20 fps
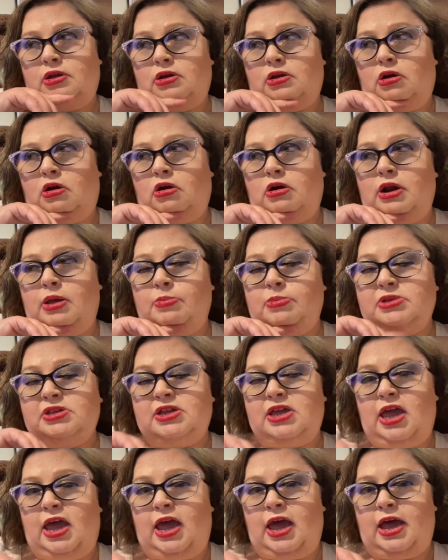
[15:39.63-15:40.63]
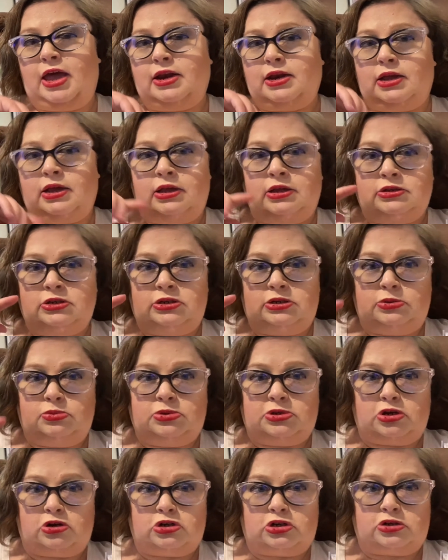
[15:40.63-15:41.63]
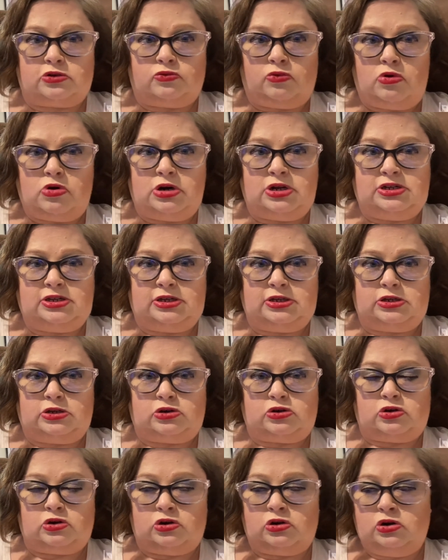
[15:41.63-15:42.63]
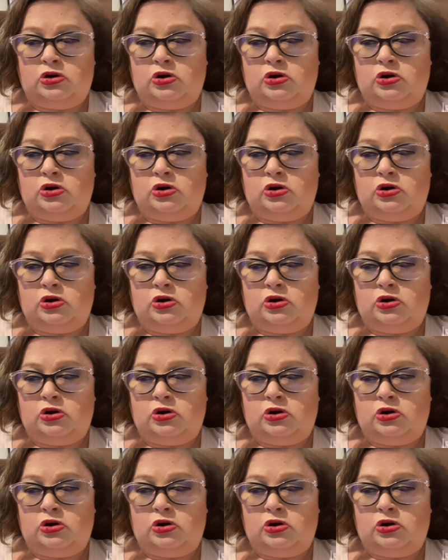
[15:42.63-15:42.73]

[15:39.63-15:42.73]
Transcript: Her name is Kat, and she was her sorority sister.